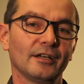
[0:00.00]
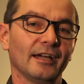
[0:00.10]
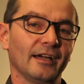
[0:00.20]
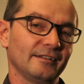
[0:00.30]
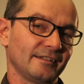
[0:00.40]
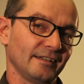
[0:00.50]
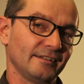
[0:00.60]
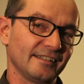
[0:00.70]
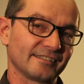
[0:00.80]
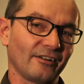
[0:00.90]
and
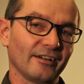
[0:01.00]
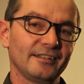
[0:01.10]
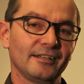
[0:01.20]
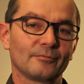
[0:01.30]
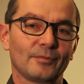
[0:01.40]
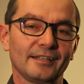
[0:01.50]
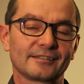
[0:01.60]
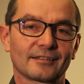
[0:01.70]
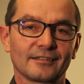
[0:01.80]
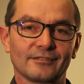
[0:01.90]
then designing
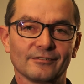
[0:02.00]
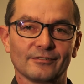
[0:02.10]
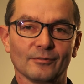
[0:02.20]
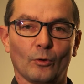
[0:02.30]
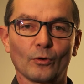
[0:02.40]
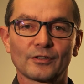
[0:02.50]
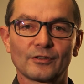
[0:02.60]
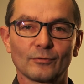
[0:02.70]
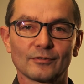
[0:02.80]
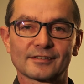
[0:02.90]
basically the
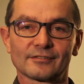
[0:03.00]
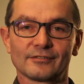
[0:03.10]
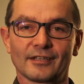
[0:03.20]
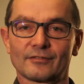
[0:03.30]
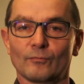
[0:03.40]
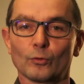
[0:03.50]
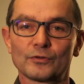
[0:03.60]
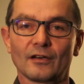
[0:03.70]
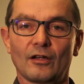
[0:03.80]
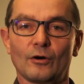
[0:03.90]
molecules that
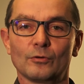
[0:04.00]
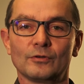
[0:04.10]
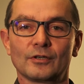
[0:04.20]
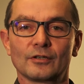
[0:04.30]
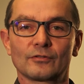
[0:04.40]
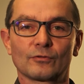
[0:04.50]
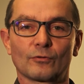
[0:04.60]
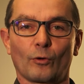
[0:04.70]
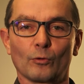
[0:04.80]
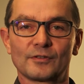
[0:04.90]
would allow to
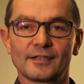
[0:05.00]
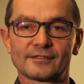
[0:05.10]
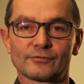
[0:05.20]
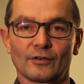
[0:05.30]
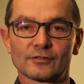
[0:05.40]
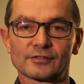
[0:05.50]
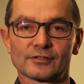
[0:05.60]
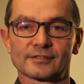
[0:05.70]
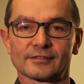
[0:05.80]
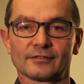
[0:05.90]
grow these
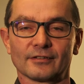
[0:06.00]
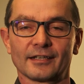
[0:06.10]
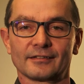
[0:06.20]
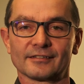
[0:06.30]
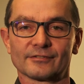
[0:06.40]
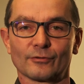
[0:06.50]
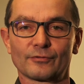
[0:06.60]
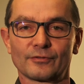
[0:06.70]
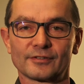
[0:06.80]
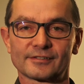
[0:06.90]
structures at the
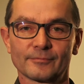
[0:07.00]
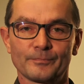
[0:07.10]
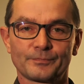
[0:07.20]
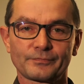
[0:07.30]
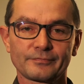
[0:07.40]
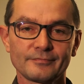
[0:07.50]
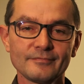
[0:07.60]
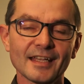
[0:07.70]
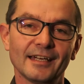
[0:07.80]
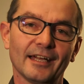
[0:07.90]
surface.
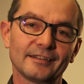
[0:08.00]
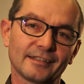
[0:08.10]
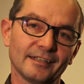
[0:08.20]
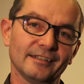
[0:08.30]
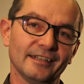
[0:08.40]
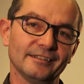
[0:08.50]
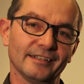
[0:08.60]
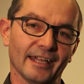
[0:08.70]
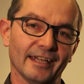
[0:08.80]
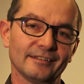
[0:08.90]
And then in
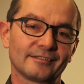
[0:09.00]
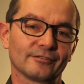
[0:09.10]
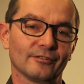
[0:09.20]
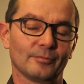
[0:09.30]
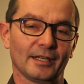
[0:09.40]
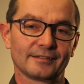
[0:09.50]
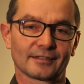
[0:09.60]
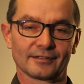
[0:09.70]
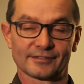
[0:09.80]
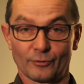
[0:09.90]
the end,
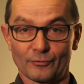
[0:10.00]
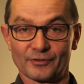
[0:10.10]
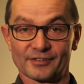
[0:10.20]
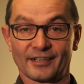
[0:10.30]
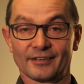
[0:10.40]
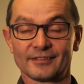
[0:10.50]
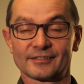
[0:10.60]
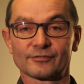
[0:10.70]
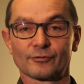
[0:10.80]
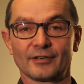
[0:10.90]
basically surface
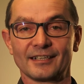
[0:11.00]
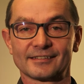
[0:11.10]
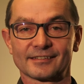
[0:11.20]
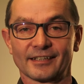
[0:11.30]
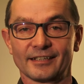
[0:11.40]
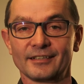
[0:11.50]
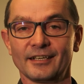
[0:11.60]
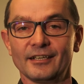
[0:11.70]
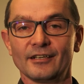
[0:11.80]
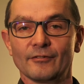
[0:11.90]
science to really say
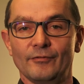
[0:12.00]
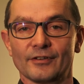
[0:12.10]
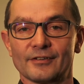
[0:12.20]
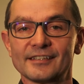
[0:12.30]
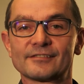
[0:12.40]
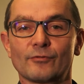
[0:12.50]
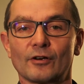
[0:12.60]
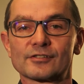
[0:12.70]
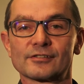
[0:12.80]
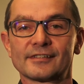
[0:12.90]
whether these
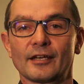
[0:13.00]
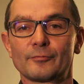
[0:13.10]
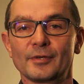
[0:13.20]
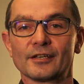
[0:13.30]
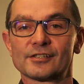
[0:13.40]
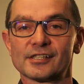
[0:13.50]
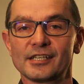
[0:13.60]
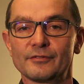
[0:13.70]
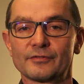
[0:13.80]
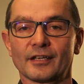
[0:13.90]
structures have been
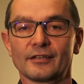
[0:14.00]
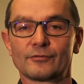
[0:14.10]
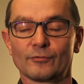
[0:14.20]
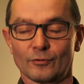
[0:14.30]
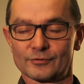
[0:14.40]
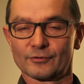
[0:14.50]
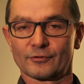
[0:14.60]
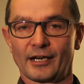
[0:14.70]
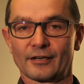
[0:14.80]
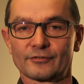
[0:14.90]
achieved and to also
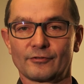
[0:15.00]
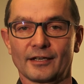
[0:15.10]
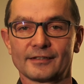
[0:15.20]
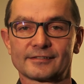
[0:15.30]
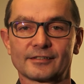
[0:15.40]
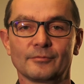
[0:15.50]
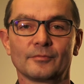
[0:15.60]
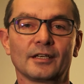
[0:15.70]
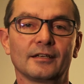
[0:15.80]
characterize them